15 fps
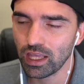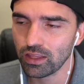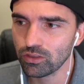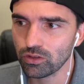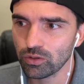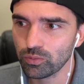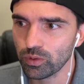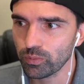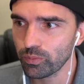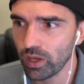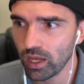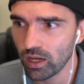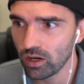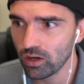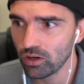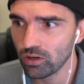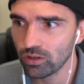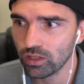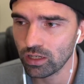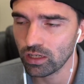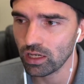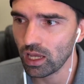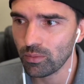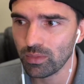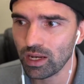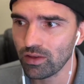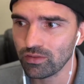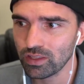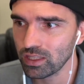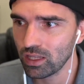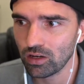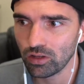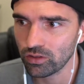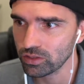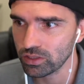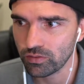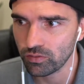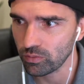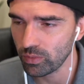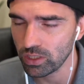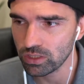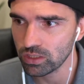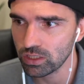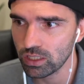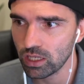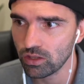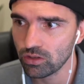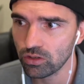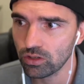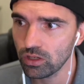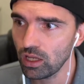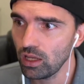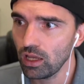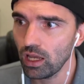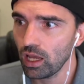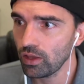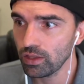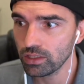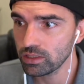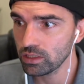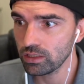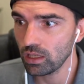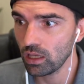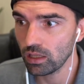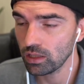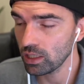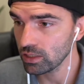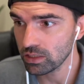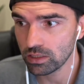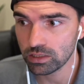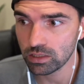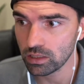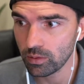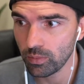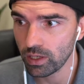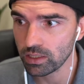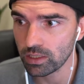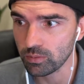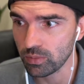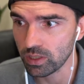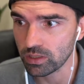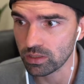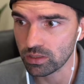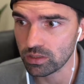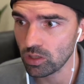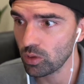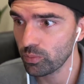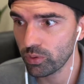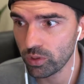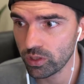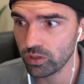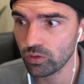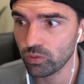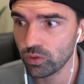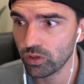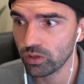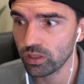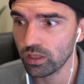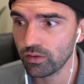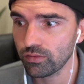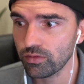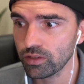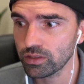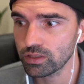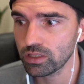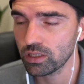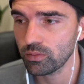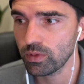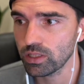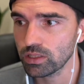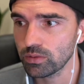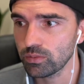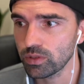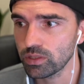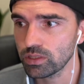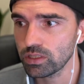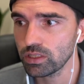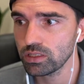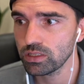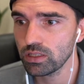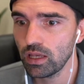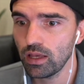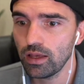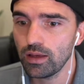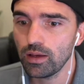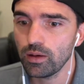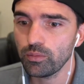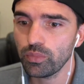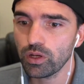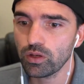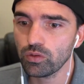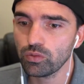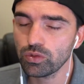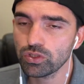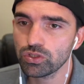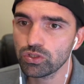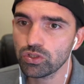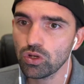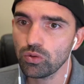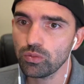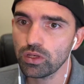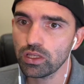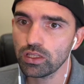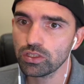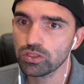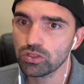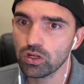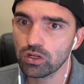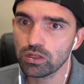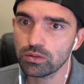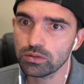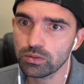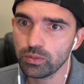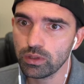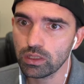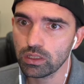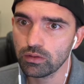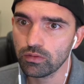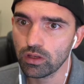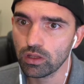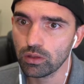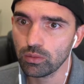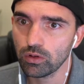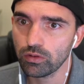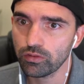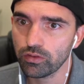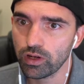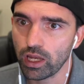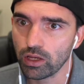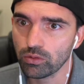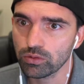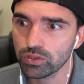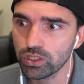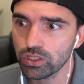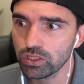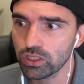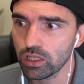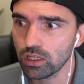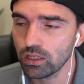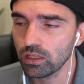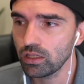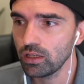they're prepared and I'm going to have to get all this information together. Unless it's an amazing business. I'll put in the work if it's an amazing business. But with so many startups being available for acquisition,